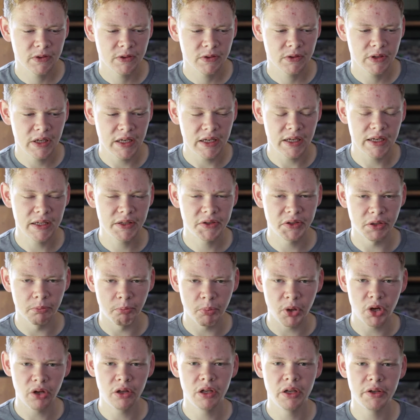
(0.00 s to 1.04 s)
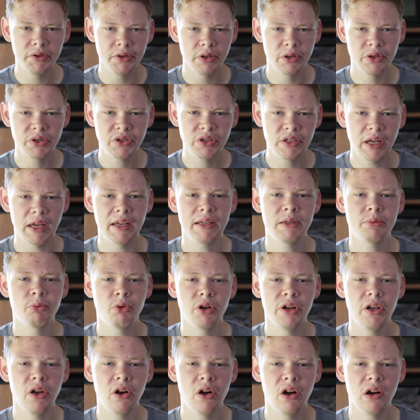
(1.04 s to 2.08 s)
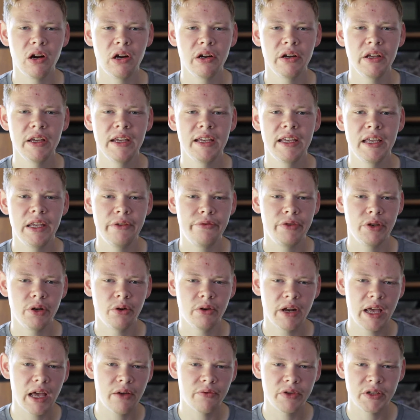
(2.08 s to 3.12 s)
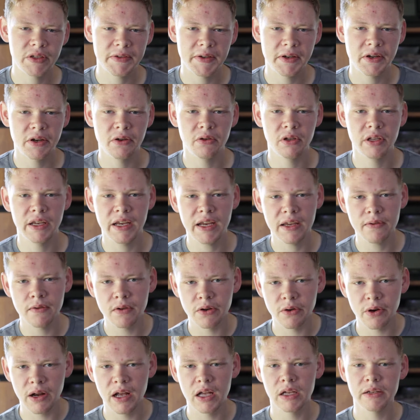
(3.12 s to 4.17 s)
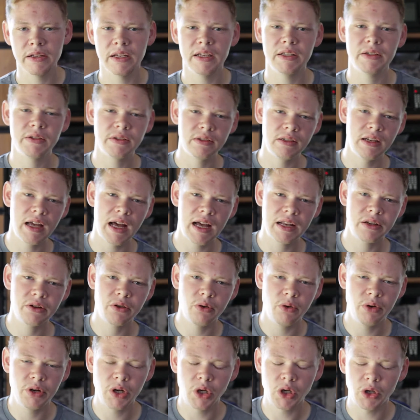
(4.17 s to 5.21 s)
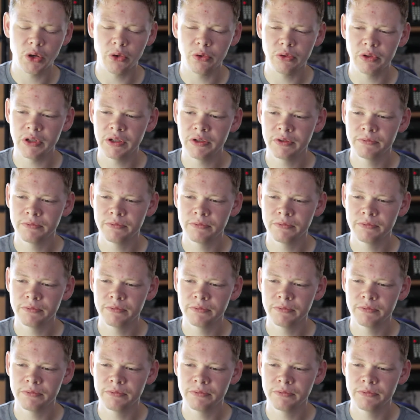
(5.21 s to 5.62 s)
needs to pull on those stakes pretty hard. If you don't have it securely in the ground, it's not going to hold.